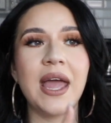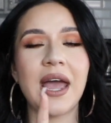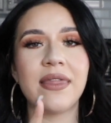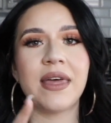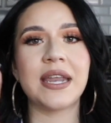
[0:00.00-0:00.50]

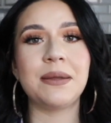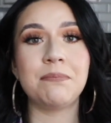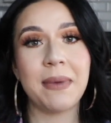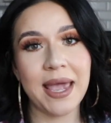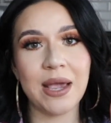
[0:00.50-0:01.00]
And then
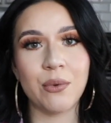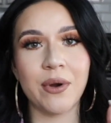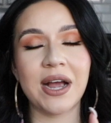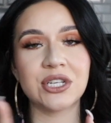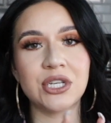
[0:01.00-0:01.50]
in May, we
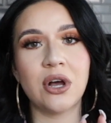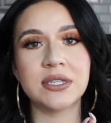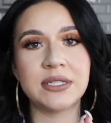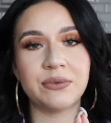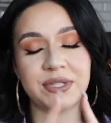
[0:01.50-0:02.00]
were actually
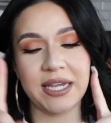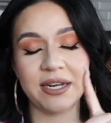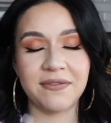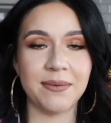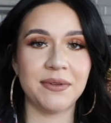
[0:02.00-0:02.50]
we're taking
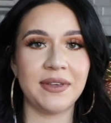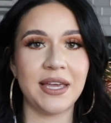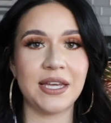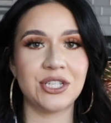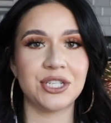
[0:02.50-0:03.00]
a family
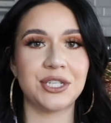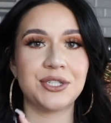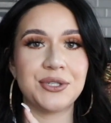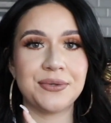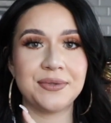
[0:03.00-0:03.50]
vacation
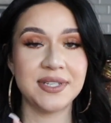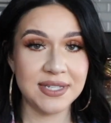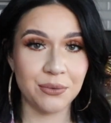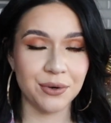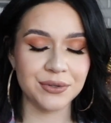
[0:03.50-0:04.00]
to
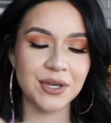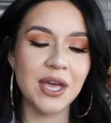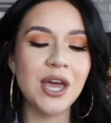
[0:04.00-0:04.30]
Disney World.